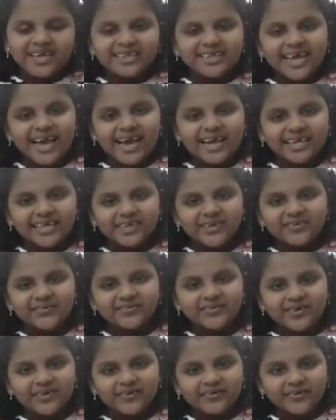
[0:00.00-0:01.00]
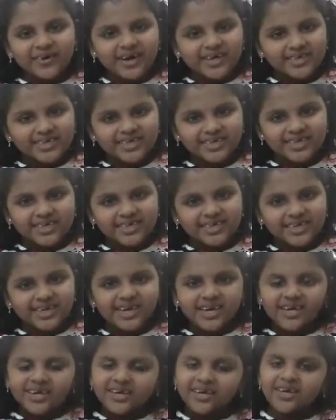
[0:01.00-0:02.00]
Thank you for watching.
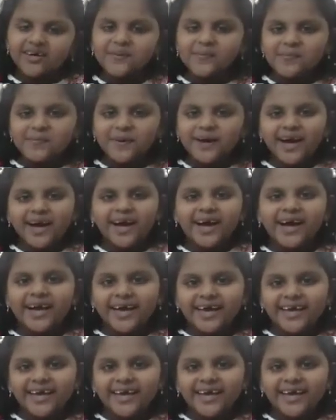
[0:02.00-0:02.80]
Goodbye.